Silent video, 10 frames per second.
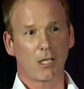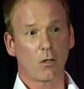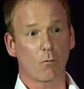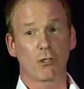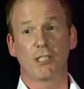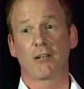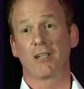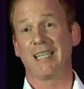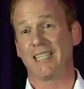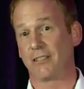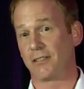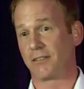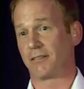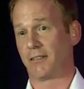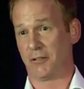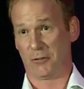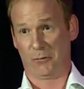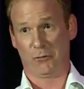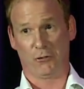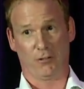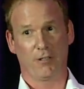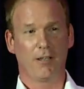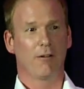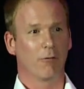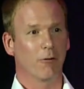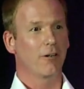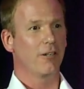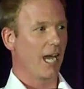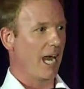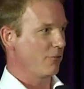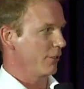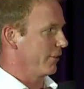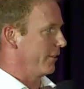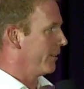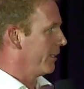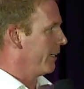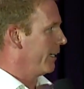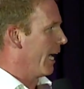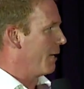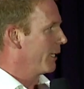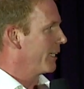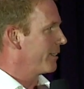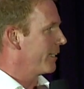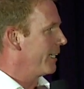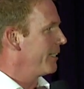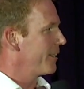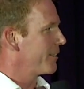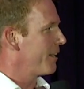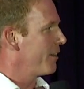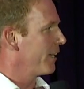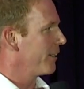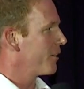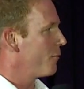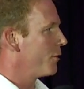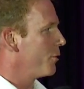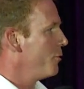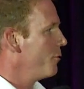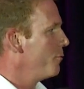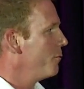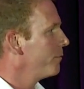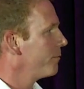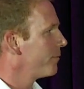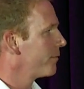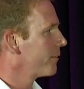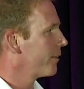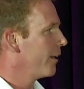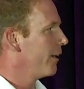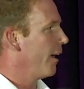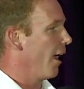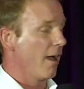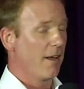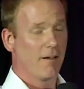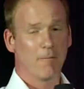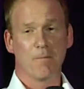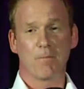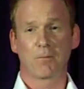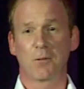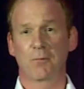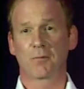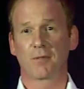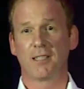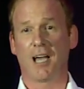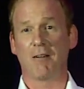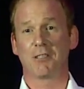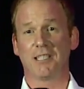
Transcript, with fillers: which is our latest solution for the eye tracker. And because it is a something somewhat new, um, I would say